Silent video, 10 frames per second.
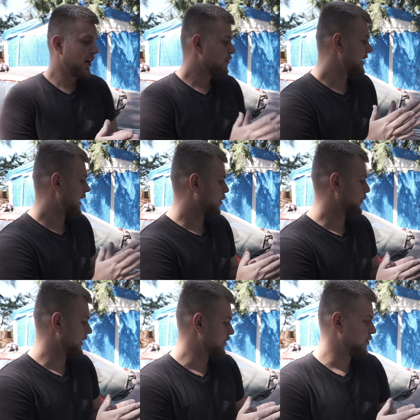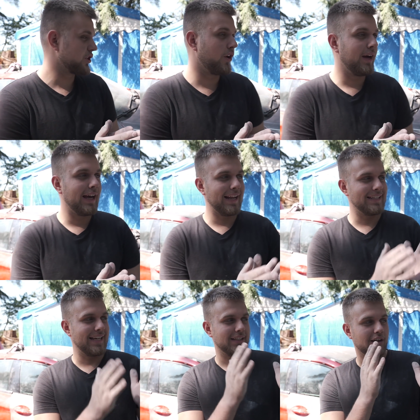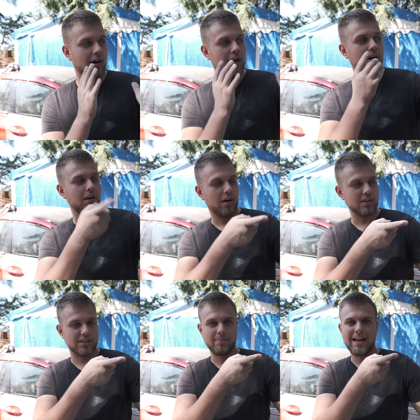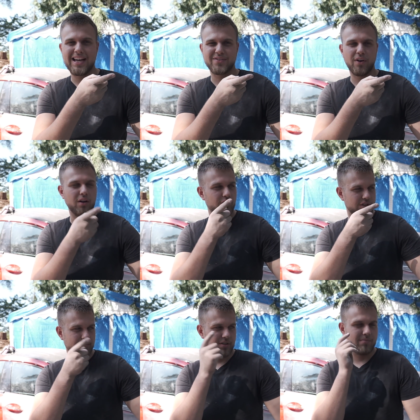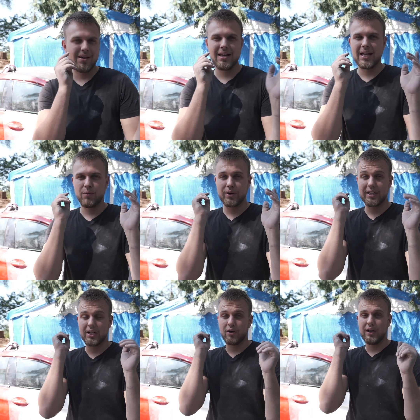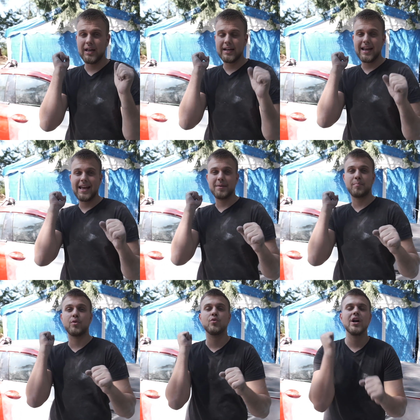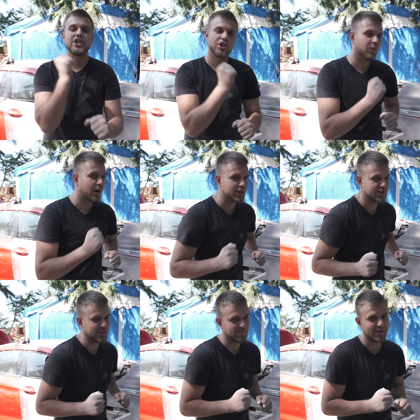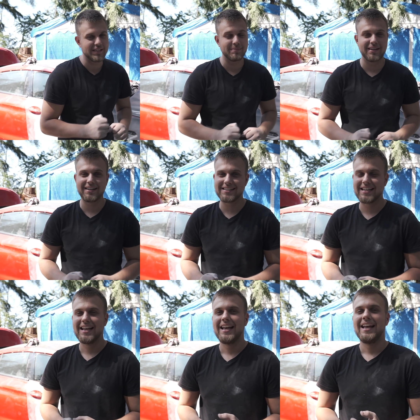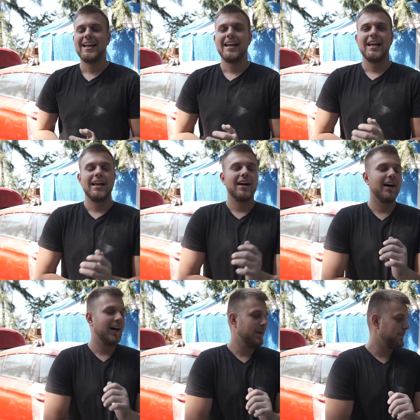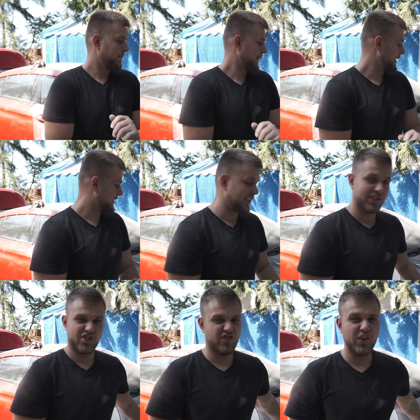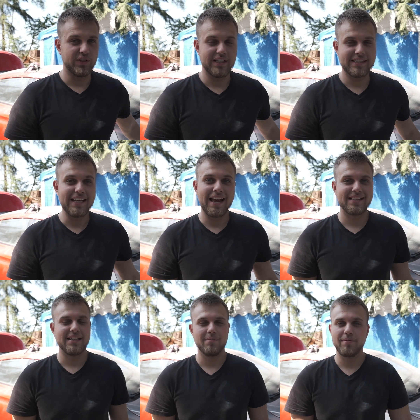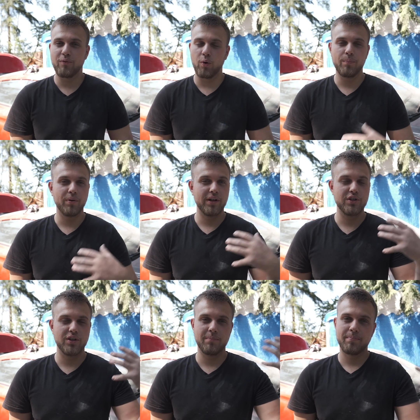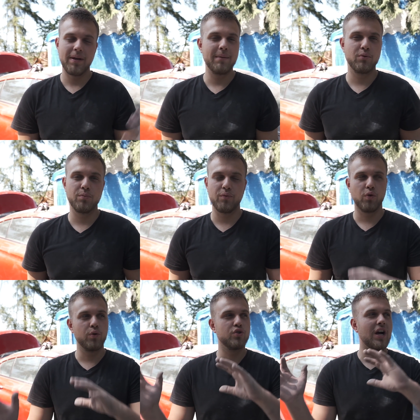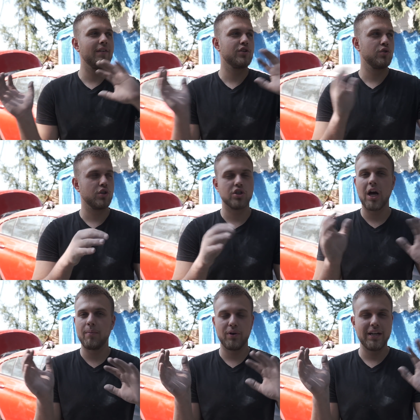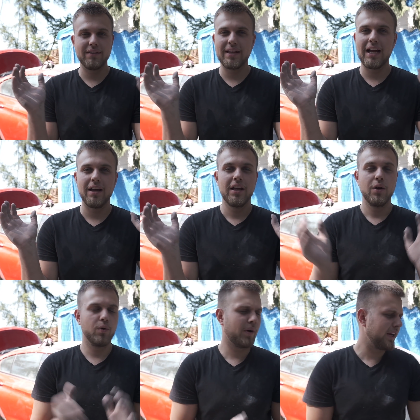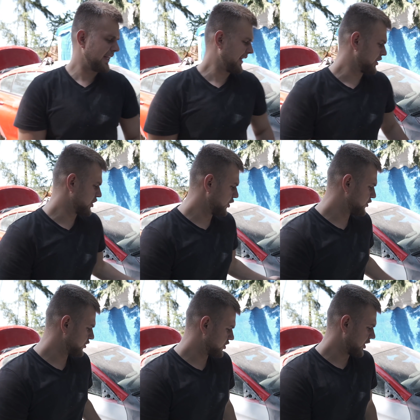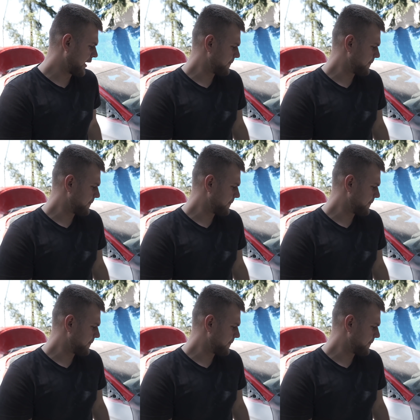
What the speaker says: right now what we're gonna do is go ahead and take the car out on some asphalt or some cement, and we're gonna go ahead and pressure wash this beast, because this thing is just filthy. It's nasty. And before we put it into the paint booth, before we drive it to the shop or any of that, we're probably gonna get it towed to the shop,